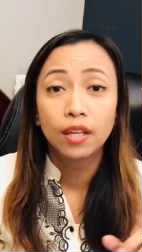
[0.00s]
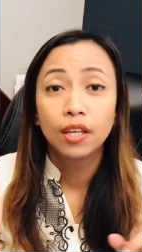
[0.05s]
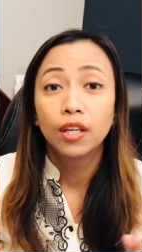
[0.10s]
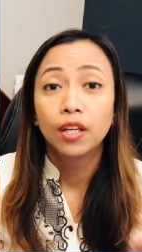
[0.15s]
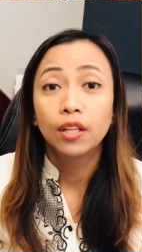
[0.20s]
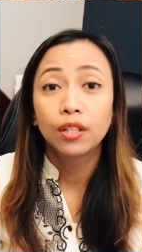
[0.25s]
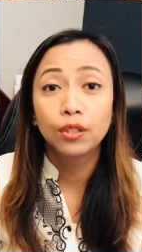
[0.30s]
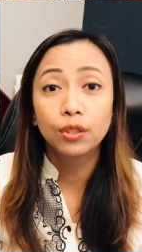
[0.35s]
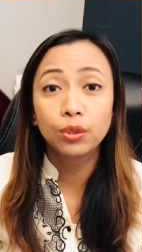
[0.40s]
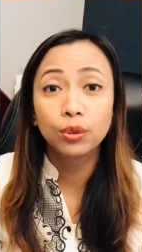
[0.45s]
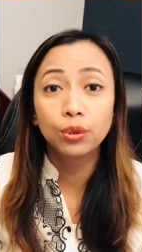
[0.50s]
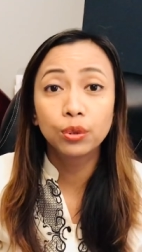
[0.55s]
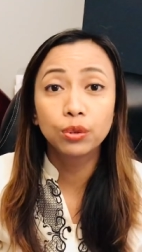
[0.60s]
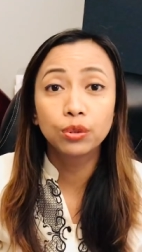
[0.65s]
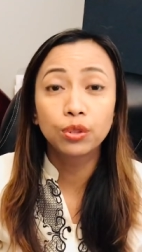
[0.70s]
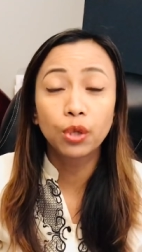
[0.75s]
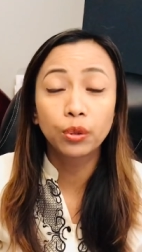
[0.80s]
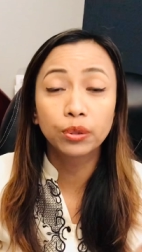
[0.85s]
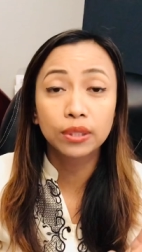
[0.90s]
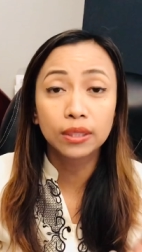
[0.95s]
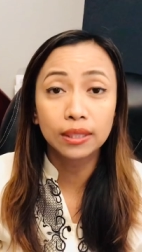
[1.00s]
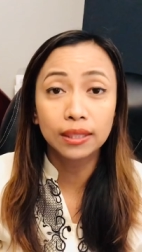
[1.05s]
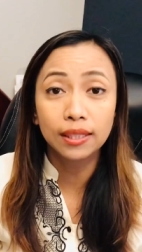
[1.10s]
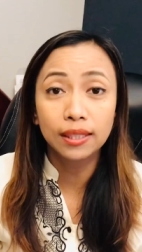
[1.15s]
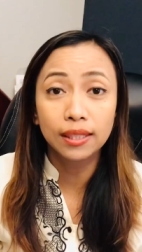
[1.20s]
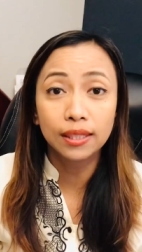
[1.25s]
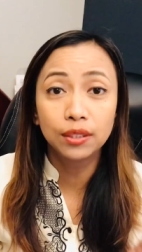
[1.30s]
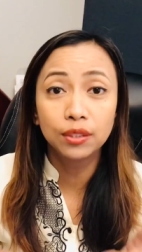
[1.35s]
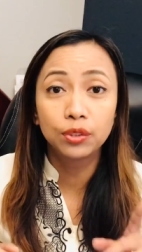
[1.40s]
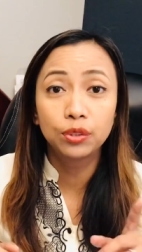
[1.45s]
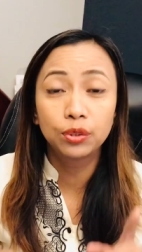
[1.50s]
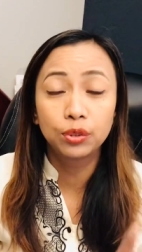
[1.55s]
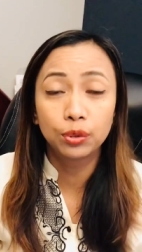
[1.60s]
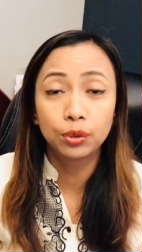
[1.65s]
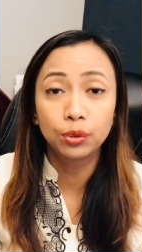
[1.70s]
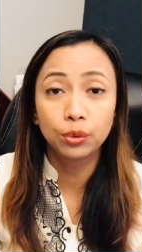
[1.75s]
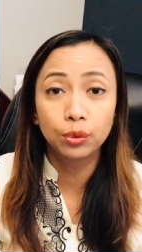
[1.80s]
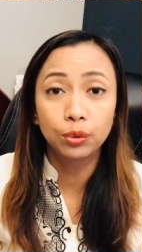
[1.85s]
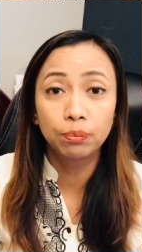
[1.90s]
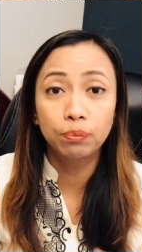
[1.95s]
You don't need
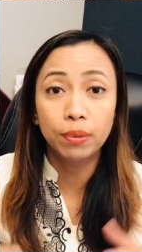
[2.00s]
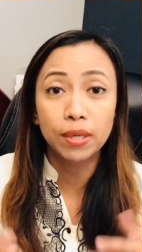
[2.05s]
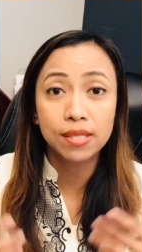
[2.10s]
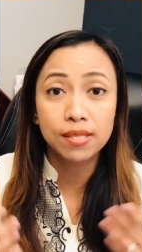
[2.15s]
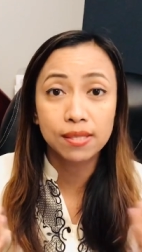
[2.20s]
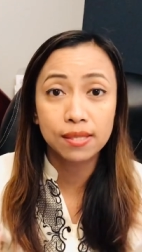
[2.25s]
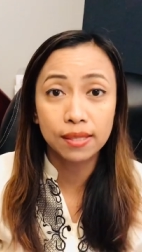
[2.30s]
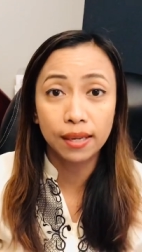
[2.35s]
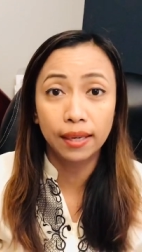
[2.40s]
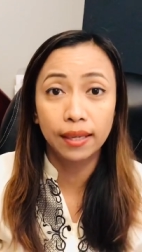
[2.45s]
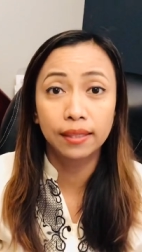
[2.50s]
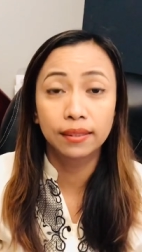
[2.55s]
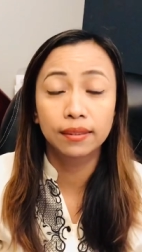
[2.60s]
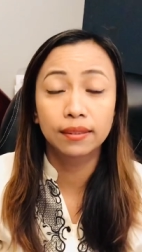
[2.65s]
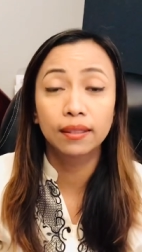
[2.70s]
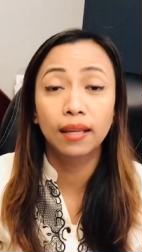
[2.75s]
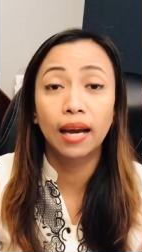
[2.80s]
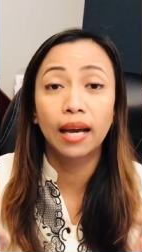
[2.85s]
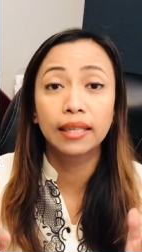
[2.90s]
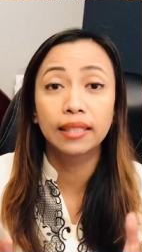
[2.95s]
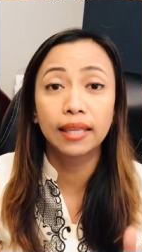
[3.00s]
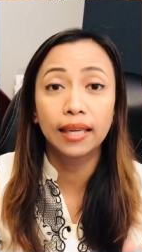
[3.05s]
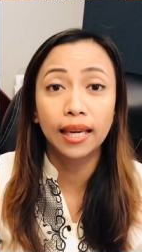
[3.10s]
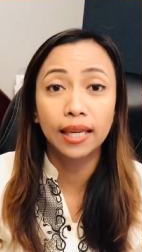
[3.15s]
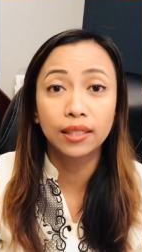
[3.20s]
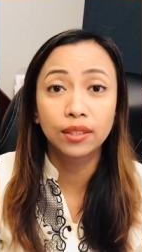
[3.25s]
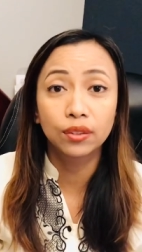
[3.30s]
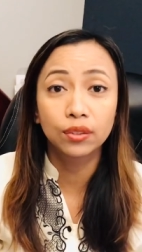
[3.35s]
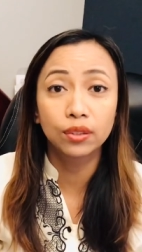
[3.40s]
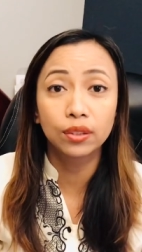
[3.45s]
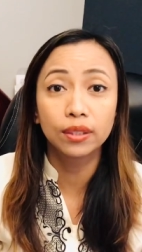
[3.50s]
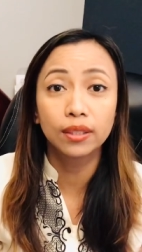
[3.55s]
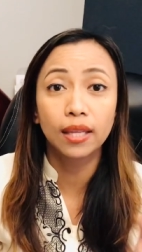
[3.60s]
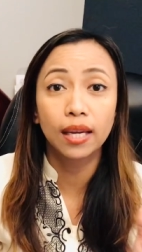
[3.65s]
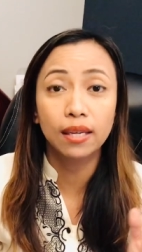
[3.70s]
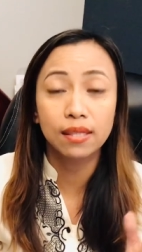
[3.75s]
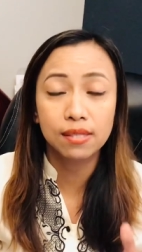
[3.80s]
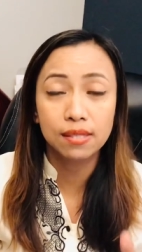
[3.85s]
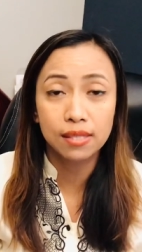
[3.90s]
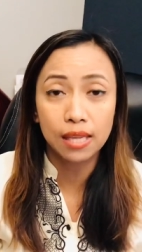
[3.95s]
to present an entry
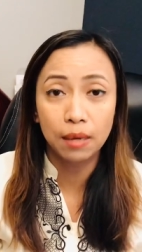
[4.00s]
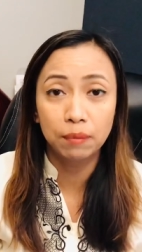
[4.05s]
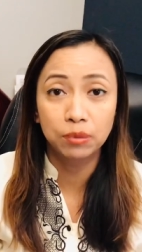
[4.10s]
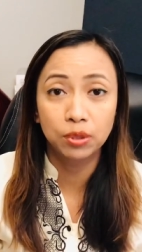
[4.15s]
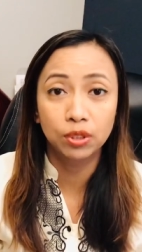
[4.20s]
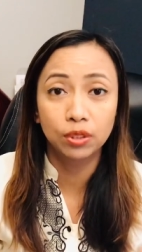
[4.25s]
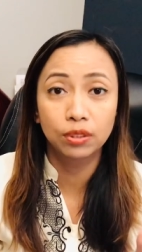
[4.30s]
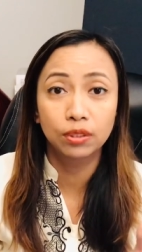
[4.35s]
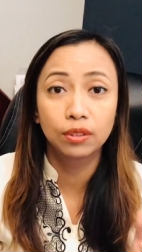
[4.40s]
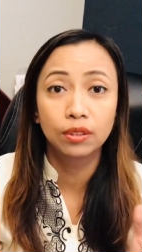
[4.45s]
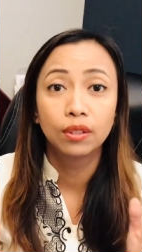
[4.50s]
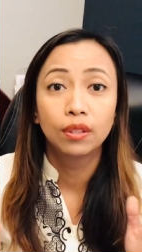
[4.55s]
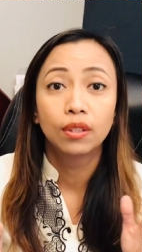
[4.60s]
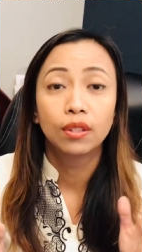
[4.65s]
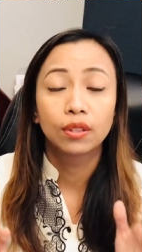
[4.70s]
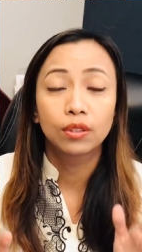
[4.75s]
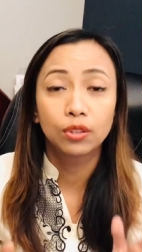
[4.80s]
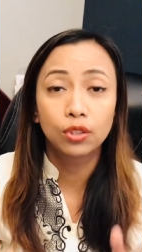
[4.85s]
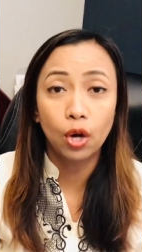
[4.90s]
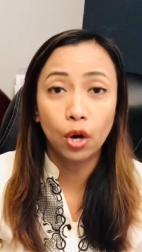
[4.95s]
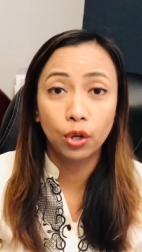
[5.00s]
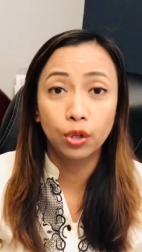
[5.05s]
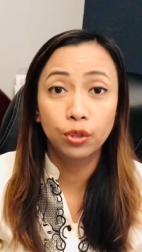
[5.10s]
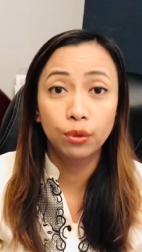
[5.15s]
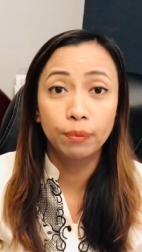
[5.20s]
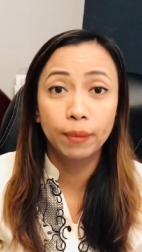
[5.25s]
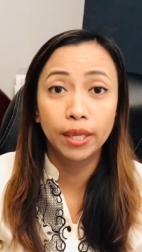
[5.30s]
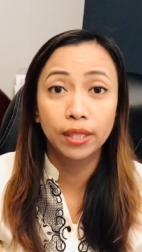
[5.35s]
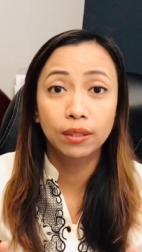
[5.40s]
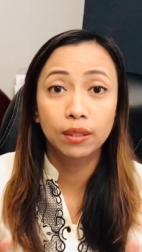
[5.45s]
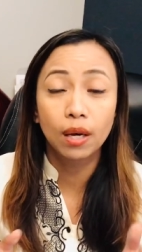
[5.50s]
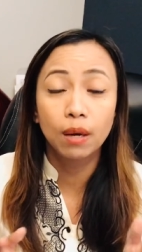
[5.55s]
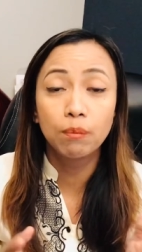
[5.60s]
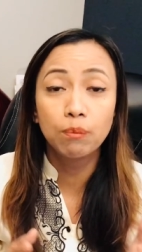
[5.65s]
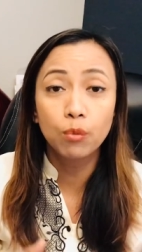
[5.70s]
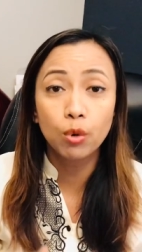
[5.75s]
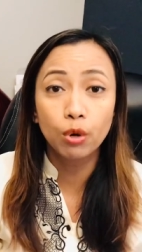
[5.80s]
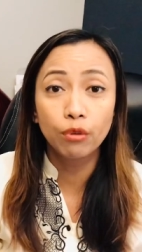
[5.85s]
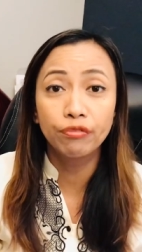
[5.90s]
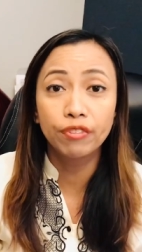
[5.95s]
exemption document
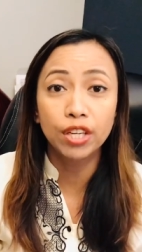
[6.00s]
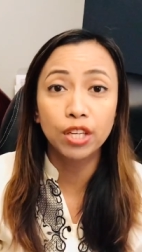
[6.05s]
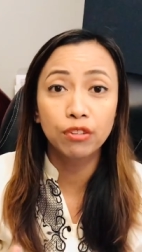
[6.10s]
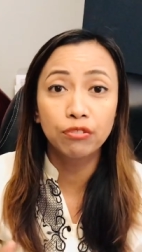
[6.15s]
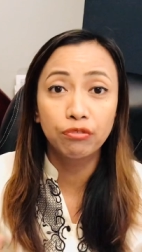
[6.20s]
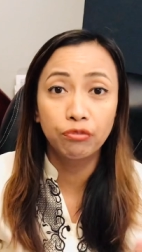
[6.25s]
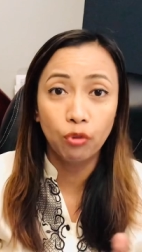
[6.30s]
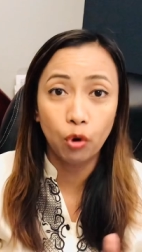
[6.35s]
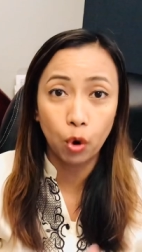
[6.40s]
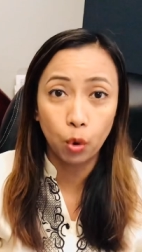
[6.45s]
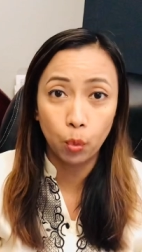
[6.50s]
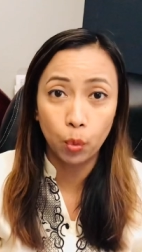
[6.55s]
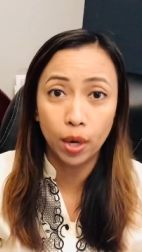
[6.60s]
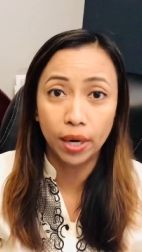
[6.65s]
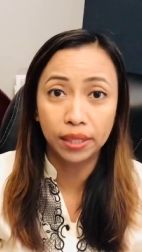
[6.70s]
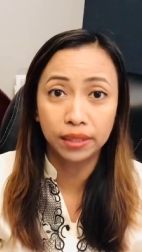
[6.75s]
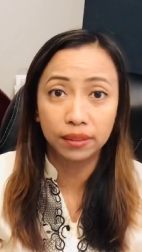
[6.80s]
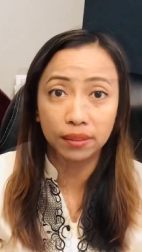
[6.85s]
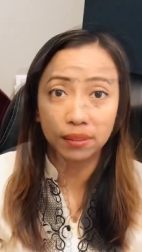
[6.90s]
moving forward.